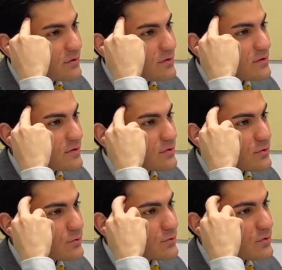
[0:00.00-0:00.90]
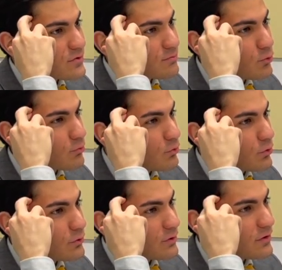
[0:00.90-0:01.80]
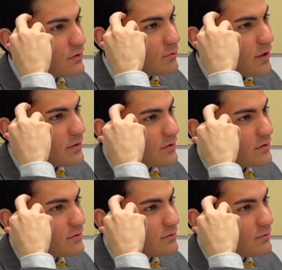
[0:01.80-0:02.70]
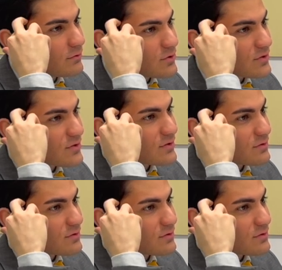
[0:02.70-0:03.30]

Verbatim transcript: these mm-hmm. issues more broadly rather than just mm.